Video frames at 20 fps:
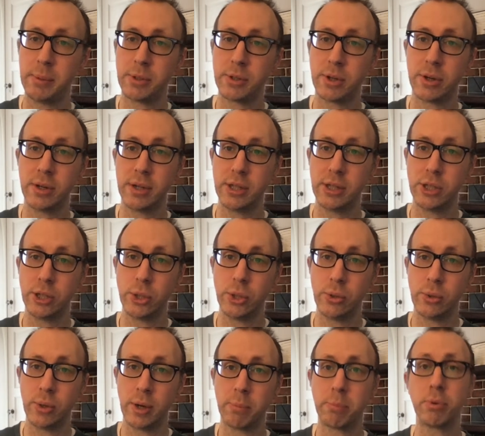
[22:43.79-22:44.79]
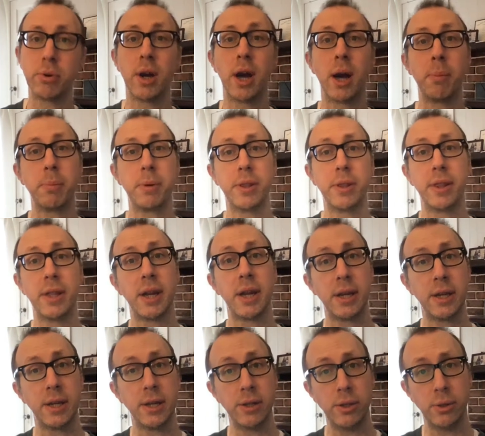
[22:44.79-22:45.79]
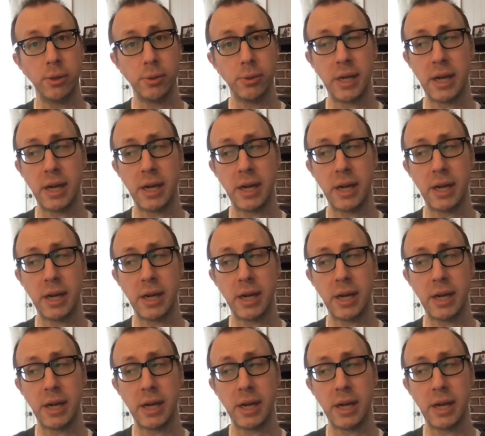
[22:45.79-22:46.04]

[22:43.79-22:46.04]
turn into a prop that I can use?